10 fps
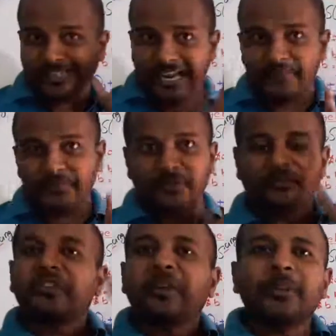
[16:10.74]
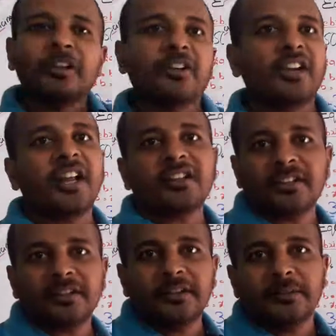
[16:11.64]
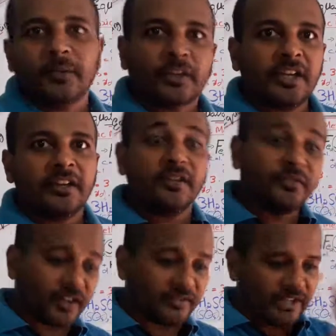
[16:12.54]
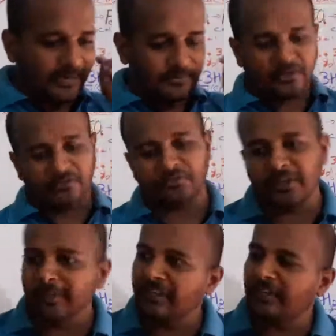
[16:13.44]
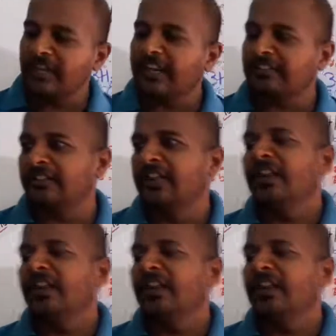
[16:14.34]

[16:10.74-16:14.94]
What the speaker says: types of chemical reactions. Okay, different types of chemical reaction.